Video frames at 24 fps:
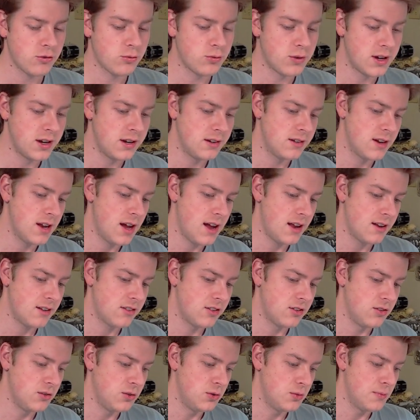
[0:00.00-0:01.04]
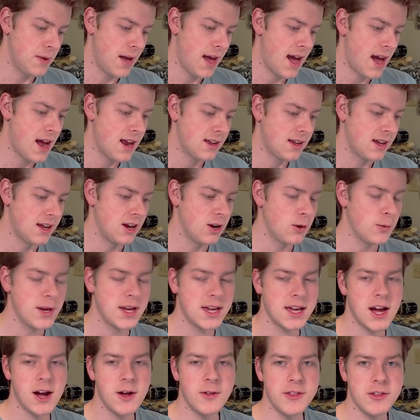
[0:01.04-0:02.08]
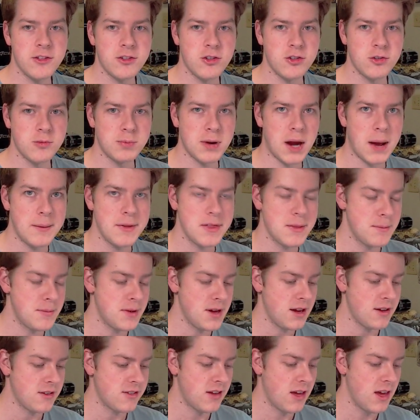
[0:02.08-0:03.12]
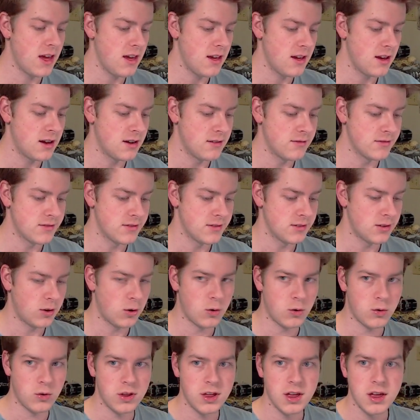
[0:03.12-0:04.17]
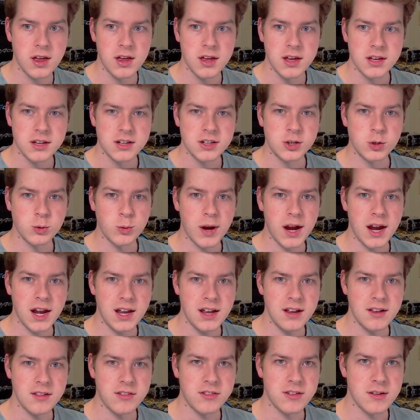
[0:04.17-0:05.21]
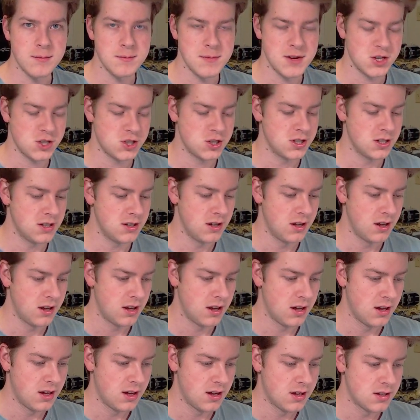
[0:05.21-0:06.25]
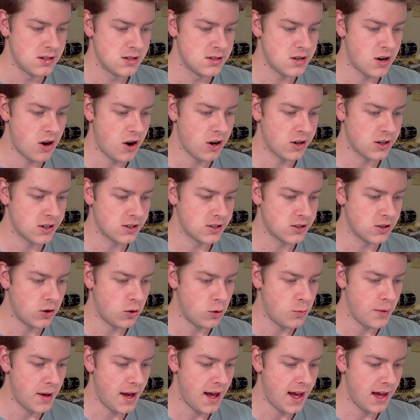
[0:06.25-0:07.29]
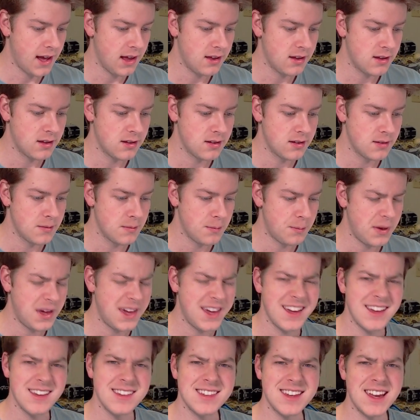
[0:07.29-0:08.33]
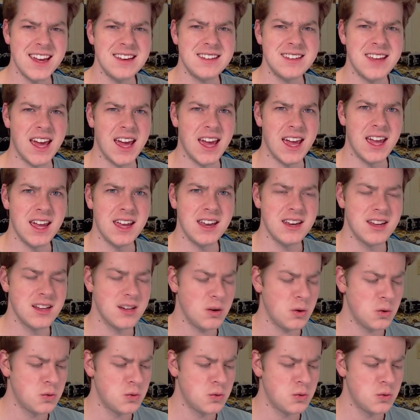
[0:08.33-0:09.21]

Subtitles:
one, not too bad. Here we go. This is probably the biggest hit of the whole grading submission. Dark Golbat, PSA 10,